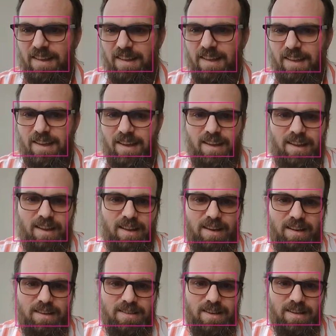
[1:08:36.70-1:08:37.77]
And
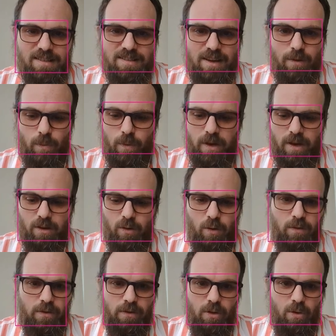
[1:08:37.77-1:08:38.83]
it's going to say win
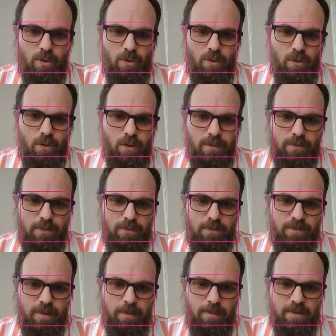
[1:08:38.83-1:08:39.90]
over the whole
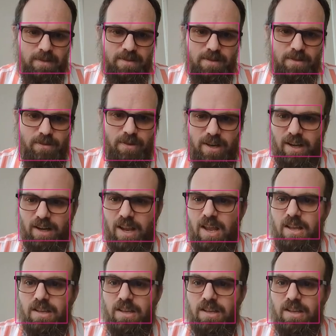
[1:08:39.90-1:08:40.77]
flipping screen.